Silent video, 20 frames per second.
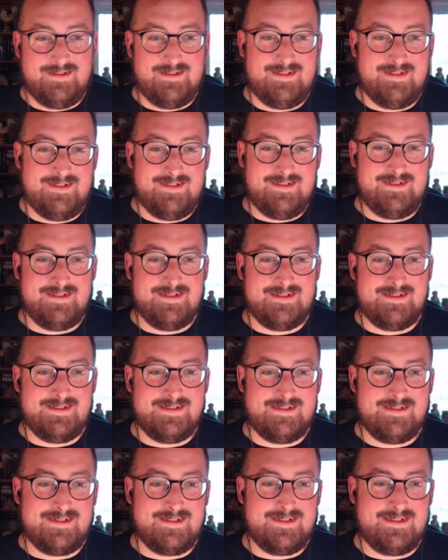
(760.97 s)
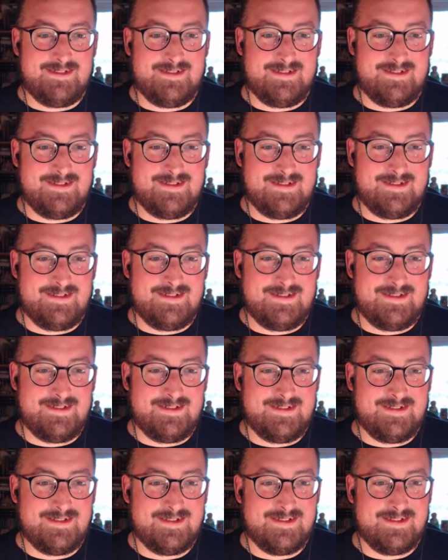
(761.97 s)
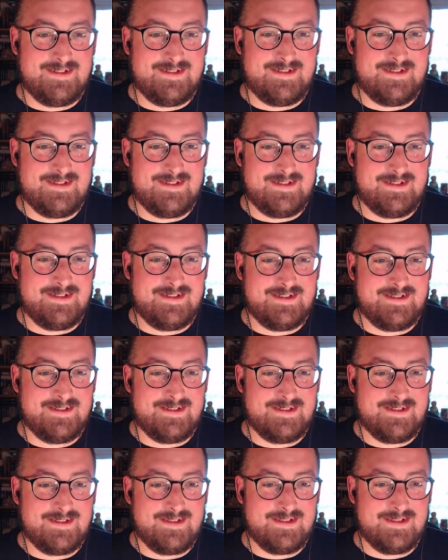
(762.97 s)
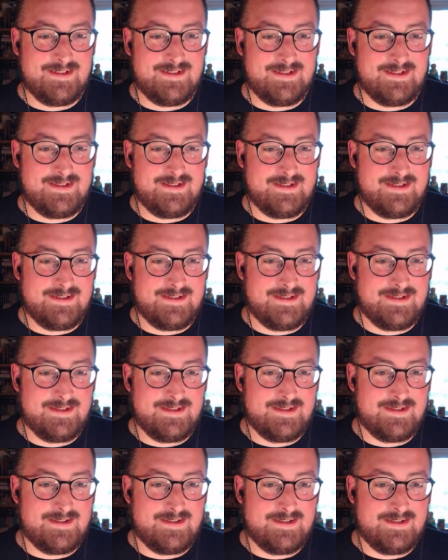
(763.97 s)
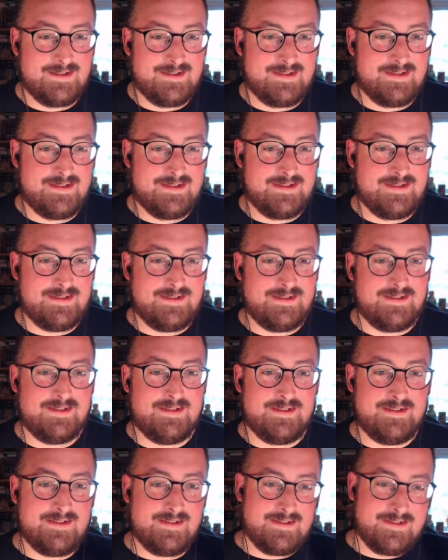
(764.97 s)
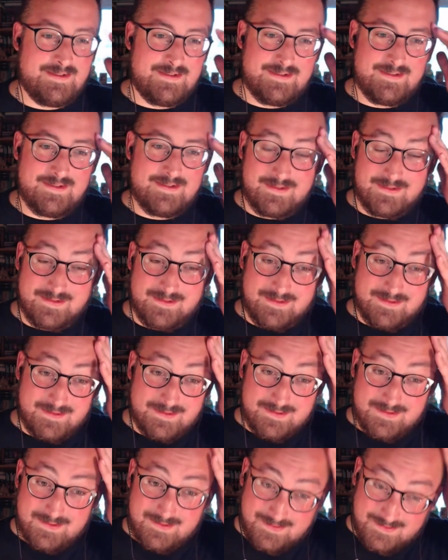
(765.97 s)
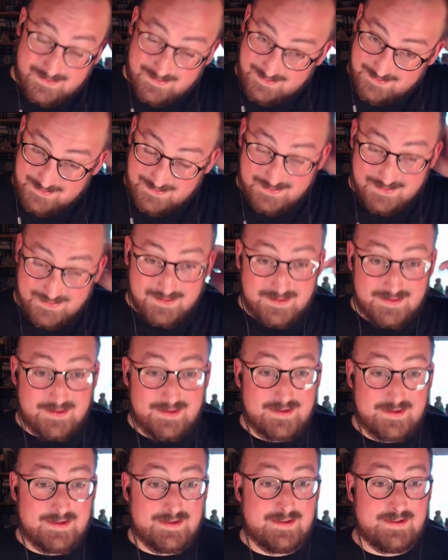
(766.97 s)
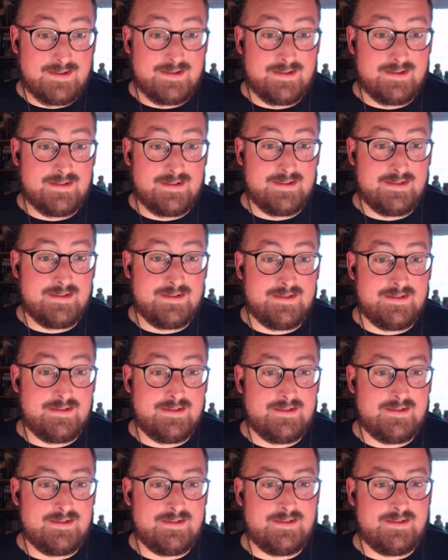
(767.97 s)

The person shown says nothing.